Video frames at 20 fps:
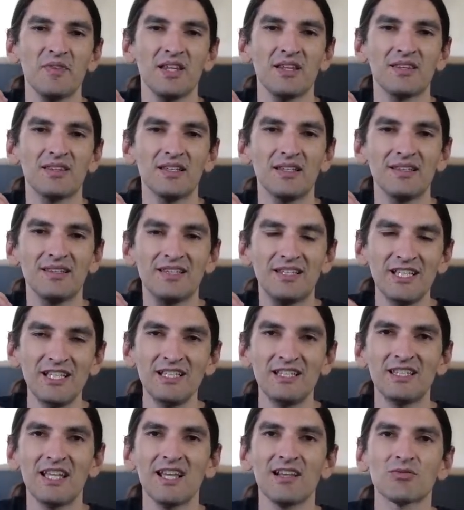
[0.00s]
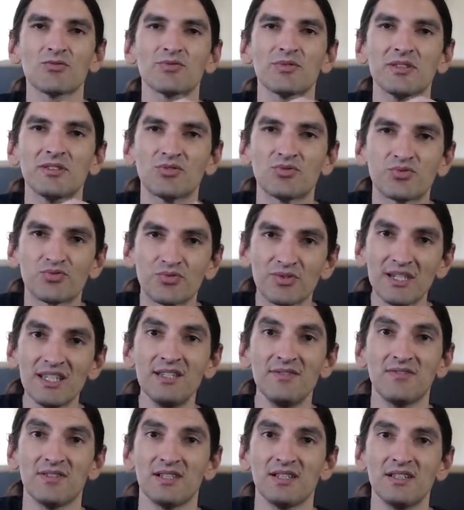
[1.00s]
and detail
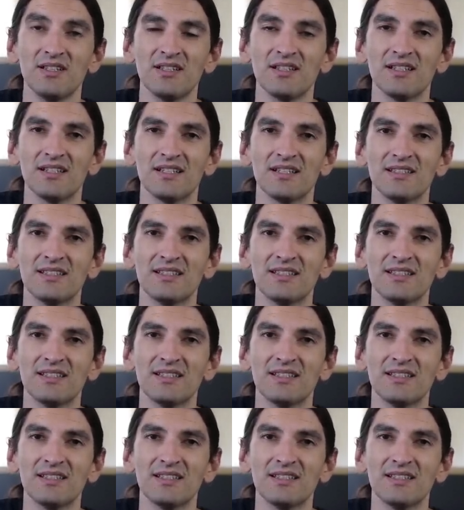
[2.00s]
retrieval